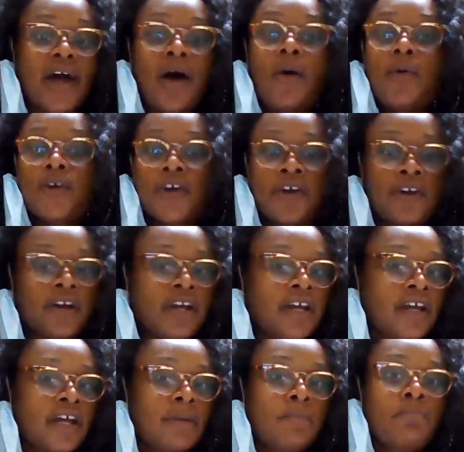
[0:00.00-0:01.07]
odor,
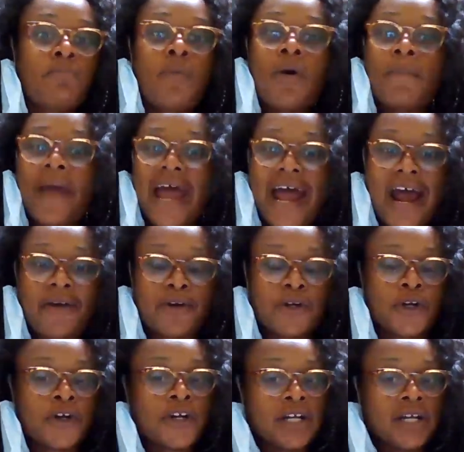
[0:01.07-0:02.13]
more
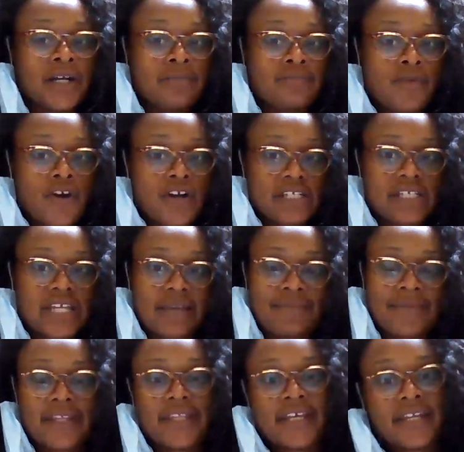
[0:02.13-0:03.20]
power, more
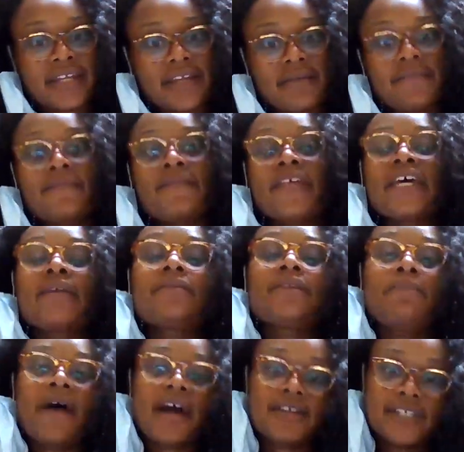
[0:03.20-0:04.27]
statement than, than
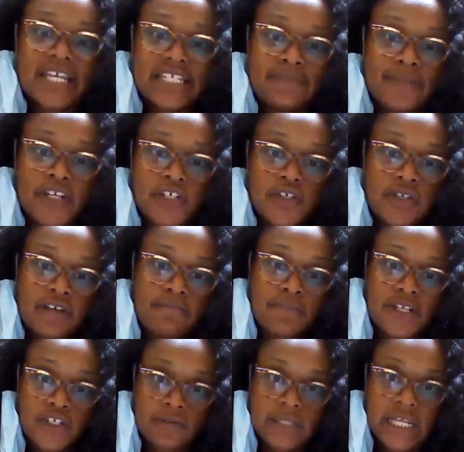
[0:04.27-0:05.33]
the podcast ministry of
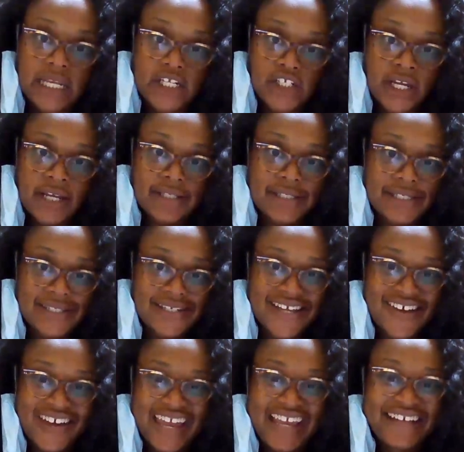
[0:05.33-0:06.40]
Bishop Jakes.
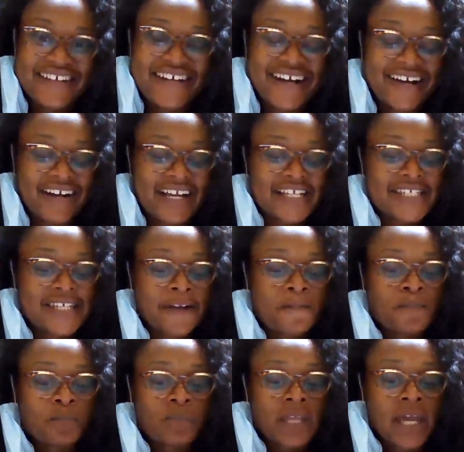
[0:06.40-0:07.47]
Okay? All right. So
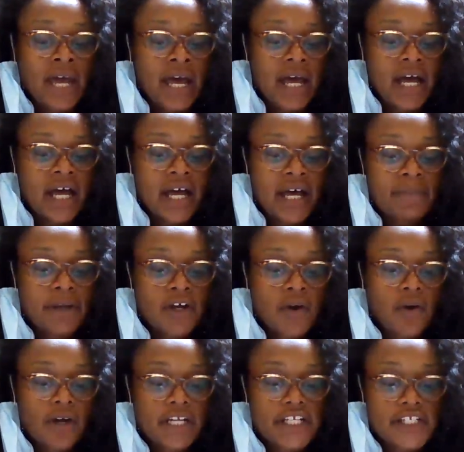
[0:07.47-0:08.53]
um,
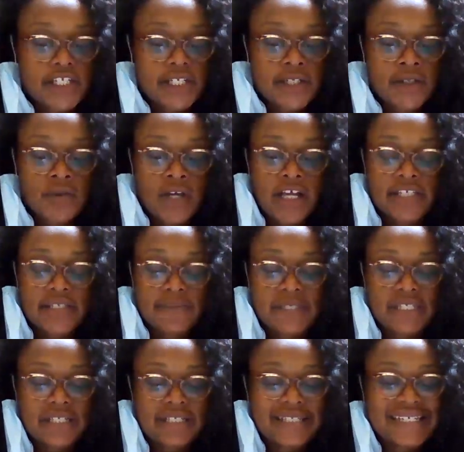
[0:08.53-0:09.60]
according to uh, some
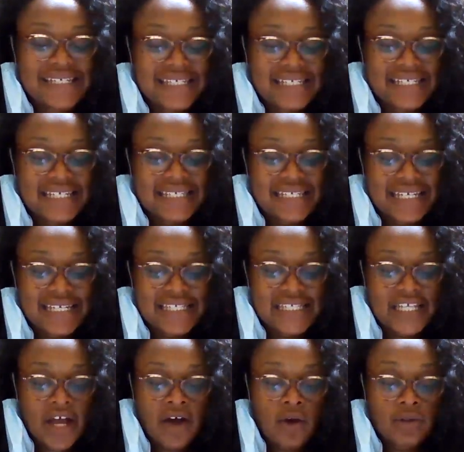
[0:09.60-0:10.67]

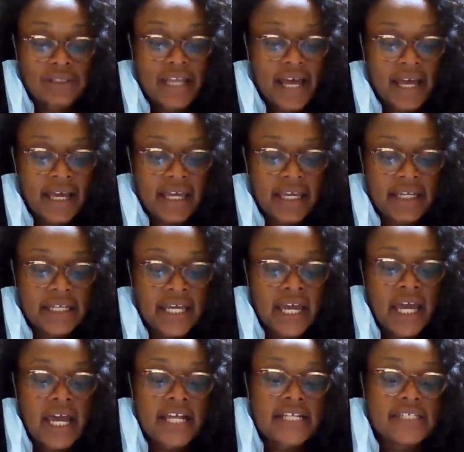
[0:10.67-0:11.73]
statistics online,
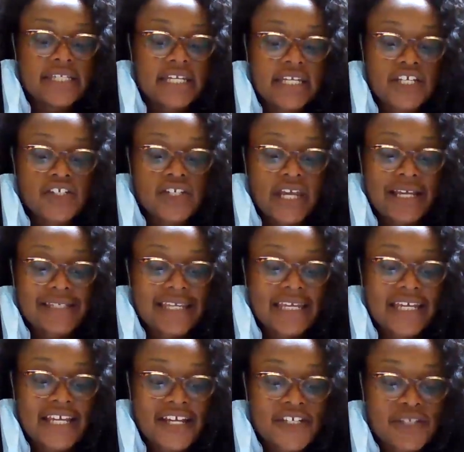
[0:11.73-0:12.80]
TD Jakes
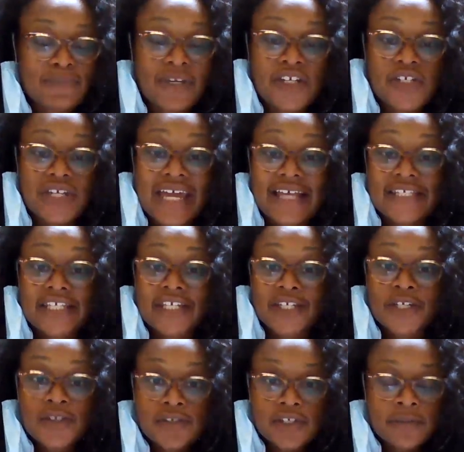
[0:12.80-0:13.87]
and his ministry has a
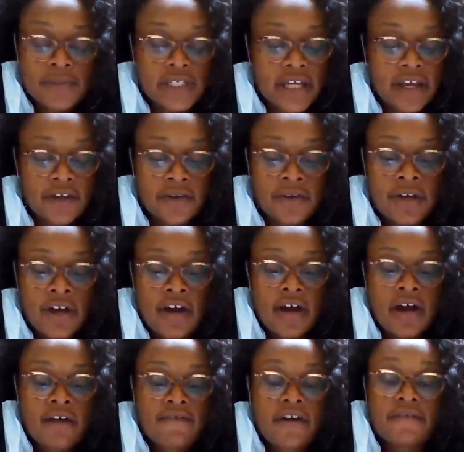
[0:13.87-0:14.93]
YouTube channel
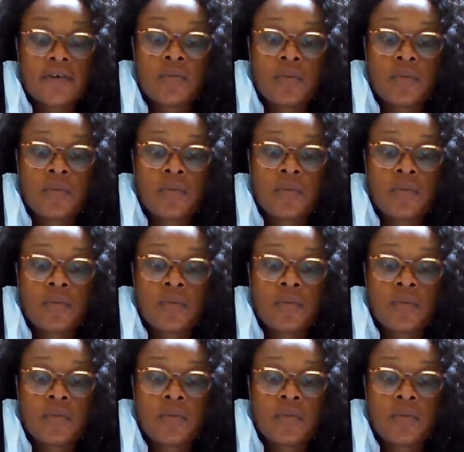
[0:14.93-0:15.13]
of over